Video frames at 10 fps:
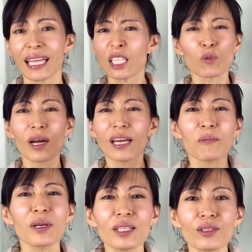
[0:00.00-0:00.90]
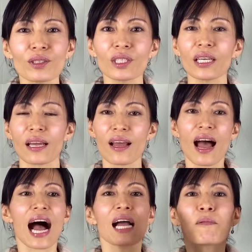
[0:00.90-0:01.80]
That's what I wanted to see.
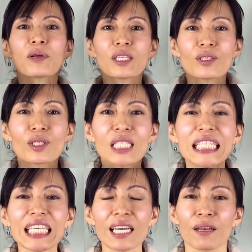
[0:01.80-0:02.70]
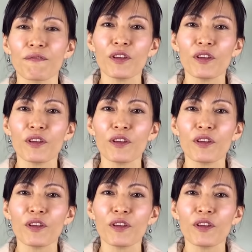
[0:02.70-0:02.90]
I wanted to see and